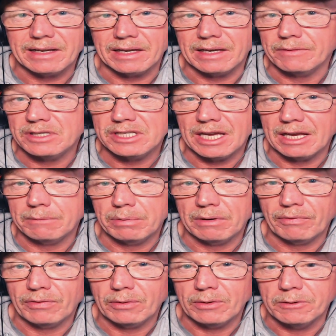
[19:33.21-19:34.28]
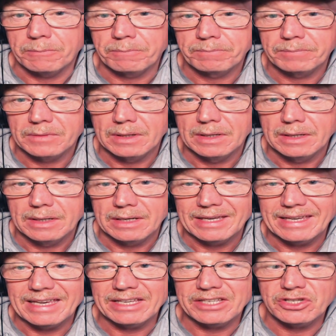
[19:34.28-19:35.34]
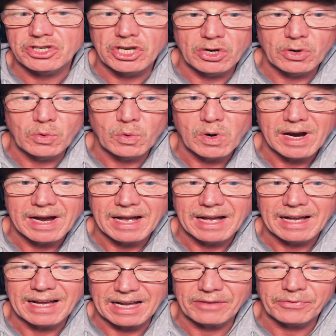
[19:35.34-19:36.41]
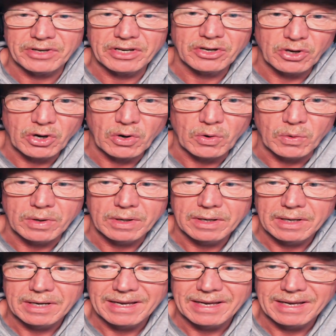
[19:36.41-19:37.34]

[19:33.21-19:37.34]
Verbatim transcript: Like I've said before, it's you having a go.